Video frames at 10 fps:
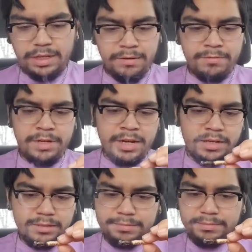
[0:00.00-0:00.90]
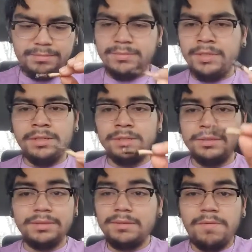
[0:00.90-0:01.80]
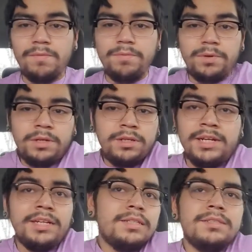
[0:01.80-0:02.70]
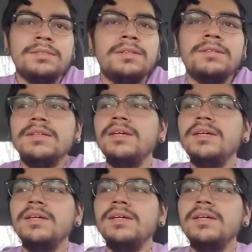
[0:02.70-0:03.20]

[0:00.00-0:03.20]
if not, fuck it, I guess, you know.